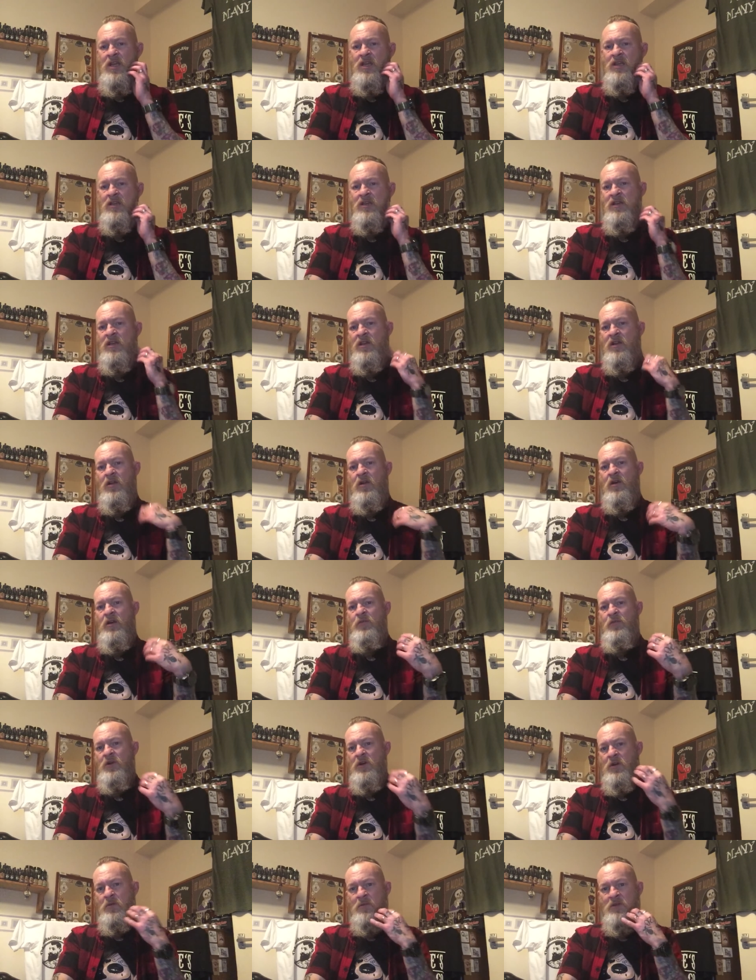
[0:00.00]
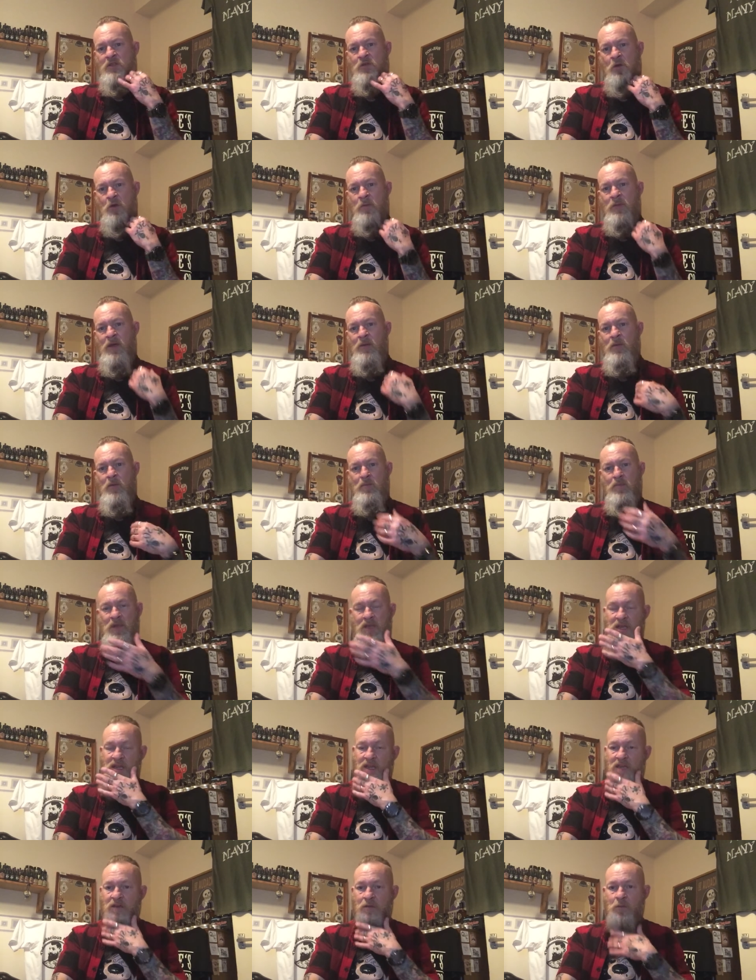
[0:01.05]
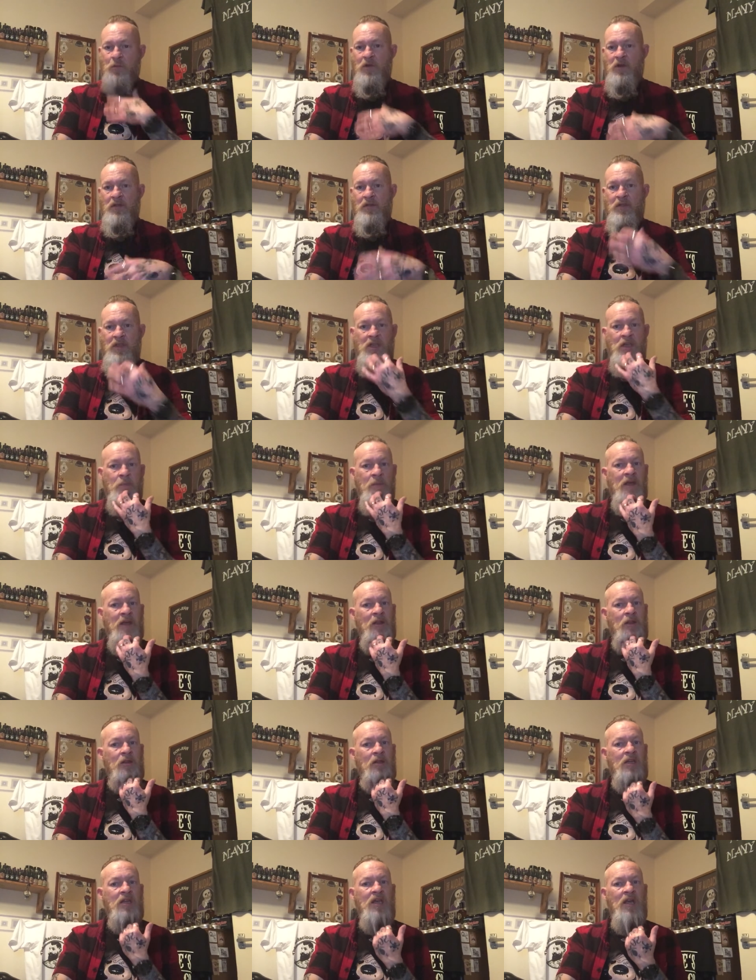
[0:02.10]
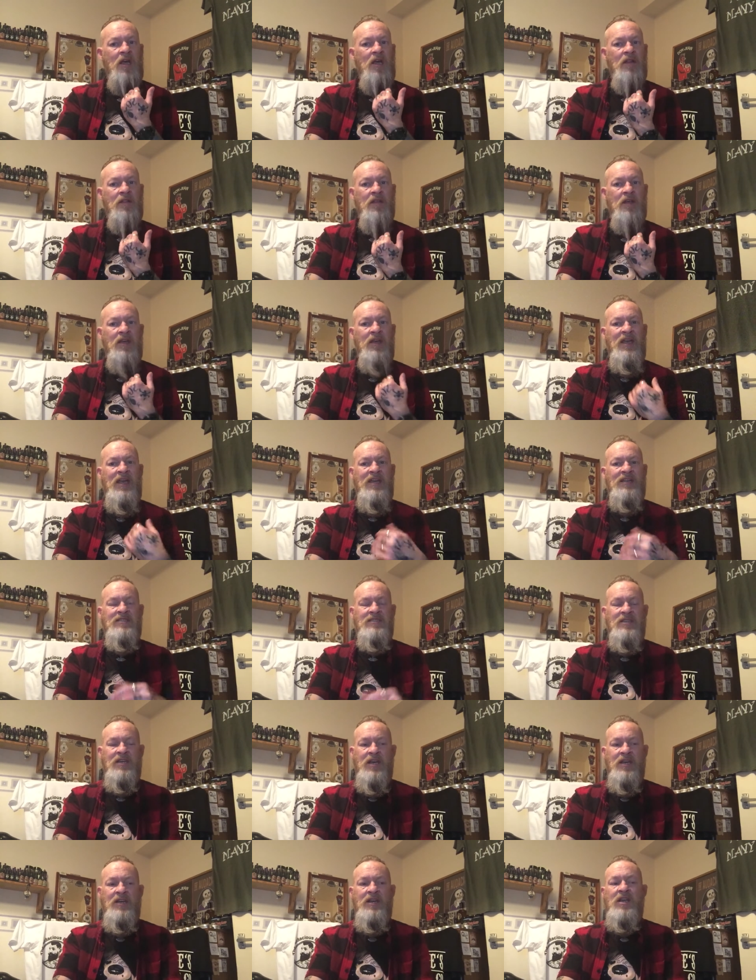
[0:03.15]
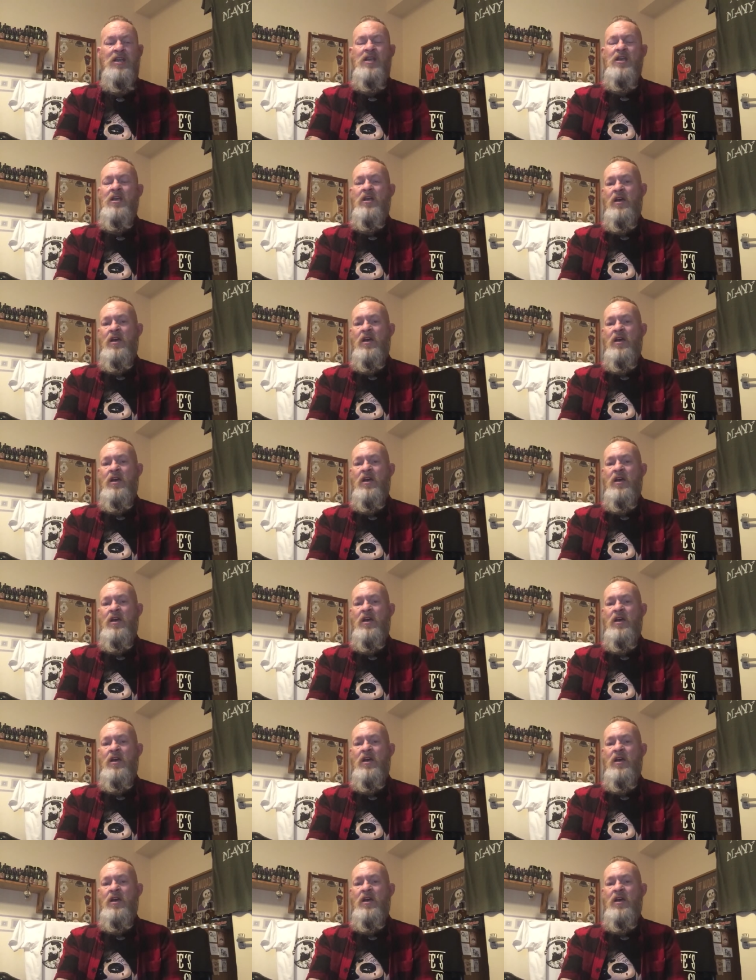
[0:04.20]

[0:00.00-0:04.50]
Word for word: And in the live, I'm going to be talking about the beard and what I think about the cut that I had done.